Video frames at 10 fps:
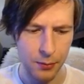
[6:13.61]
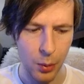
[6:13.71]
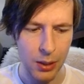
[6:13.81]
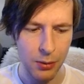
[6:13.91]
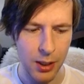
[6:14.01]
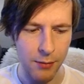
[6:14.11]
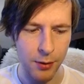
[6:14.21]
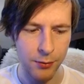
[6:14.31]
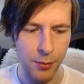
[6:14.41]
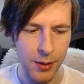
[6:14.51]
We can
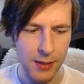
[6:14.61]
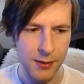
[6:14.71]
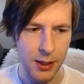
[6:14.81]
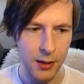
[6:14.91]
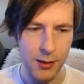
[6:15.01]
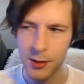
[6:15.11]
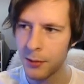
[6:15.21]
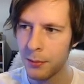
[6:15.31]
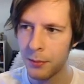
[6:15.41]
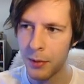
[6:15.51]
recover from this. They can
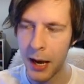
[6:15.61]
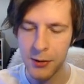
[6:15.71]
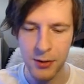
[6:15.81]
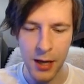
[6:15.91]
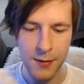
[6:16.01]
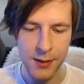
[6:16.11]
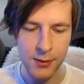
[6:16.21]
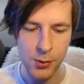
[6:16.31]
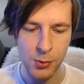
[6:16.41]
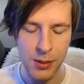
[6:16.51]
also House of Knives
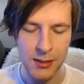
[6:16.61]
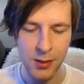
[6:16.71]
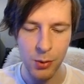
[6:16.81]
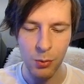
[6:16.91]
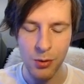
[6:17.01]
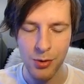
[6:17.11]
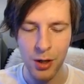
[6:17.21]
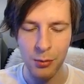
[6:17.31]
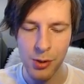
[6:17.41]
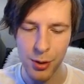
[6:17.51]
us, which means that we won't draw
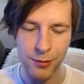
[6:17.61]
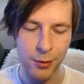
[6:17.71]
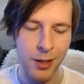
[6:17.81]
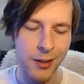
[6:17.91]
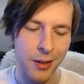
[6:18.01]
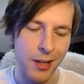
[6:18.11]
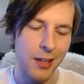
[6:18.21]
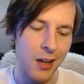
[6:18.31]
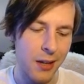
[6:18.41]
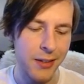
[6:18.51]
a retrieval run.
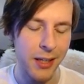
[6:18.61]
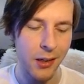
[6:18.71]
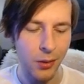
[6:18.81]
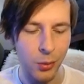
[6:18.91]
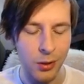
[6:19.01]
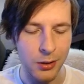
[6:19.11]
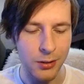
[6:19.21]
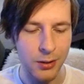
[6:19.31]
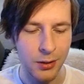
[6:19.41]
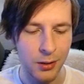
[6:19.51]
Not the end of the
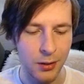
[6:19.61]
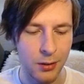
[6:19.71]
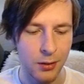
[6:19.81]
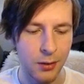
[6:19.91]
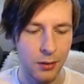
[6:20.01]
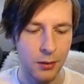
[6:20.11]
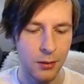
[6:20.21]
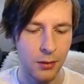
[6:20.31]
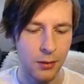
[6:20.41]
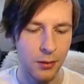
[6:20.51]
world.
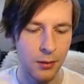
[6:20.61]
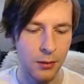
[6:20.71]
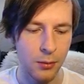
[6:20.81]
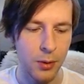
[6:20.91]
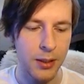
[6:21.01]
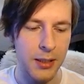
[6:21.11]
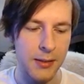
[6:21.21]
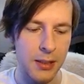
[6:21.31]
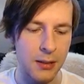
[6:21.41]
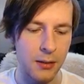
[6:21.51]
Really
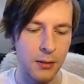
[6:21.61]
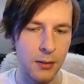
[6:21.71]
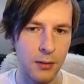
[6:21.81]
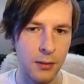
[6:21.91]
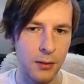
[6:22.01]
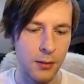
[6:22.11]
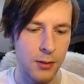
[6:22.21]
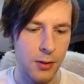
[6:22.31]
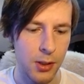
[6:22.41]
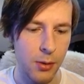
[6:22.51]
isn't.
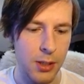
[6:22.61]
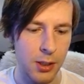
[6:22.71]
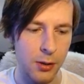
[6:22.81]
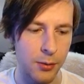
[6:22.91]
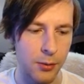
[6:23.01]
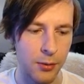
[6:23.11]
So let's go HQ. Yeah,